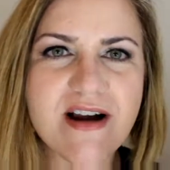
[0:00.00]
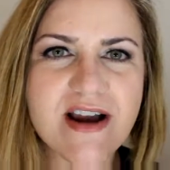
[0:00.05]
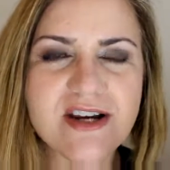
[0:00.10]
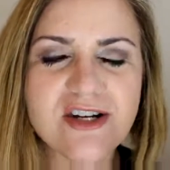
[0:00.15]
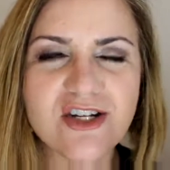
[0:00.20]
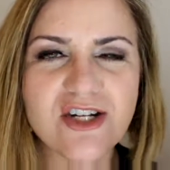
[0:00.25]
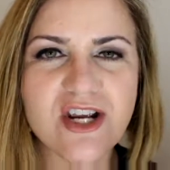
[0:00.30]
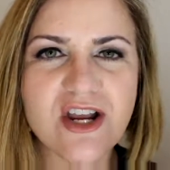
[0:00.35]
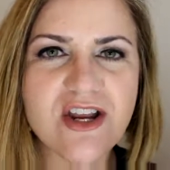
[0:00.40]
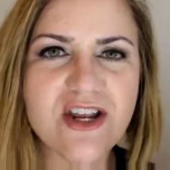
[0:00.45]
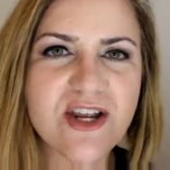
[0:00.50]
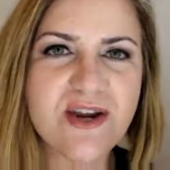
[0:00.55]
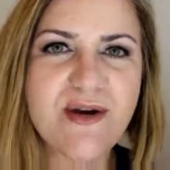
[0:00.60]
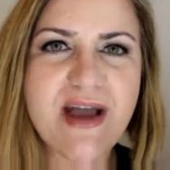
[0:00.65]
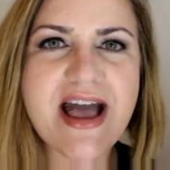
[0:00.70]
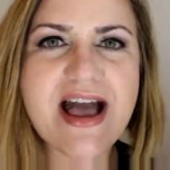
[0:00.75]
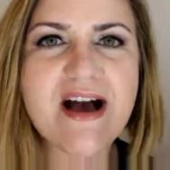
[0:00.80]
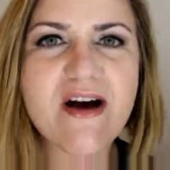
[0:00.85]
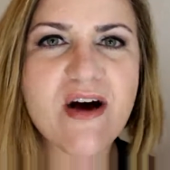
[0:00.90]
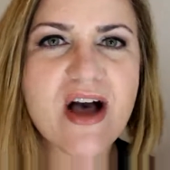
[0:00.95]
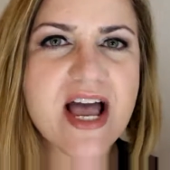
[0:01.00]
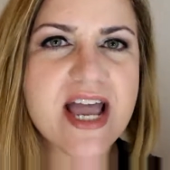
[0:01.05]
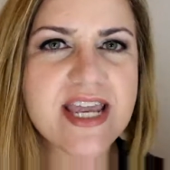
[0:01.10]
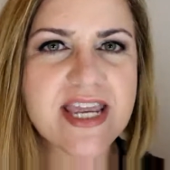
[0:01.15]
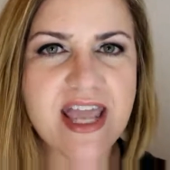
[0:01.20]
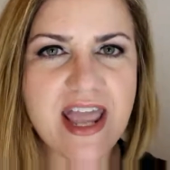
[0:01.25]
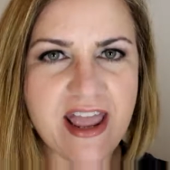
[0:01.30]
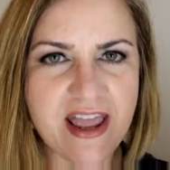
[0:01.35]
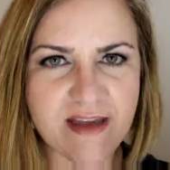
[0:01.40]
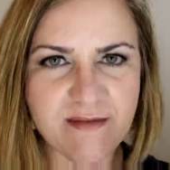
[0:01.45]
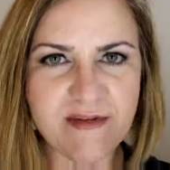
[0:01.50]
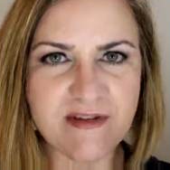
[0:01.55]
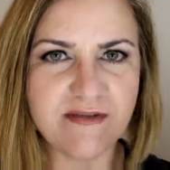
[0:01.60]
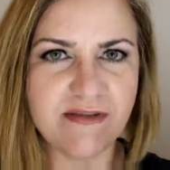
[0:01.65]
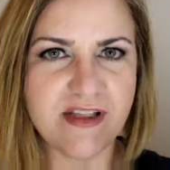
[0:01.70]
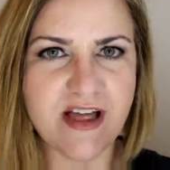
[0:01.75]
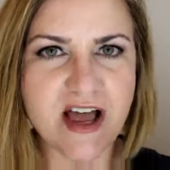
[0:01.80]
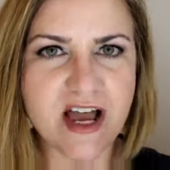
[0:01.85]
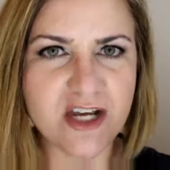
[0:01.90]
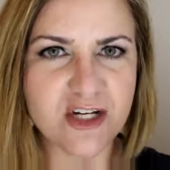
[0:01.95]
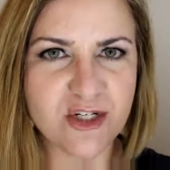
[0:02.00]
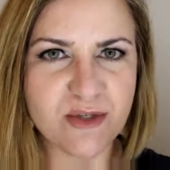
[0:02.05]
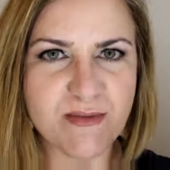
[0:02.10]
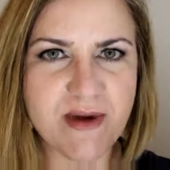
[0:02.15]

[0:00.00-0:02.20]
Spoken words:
I show you how I camouflage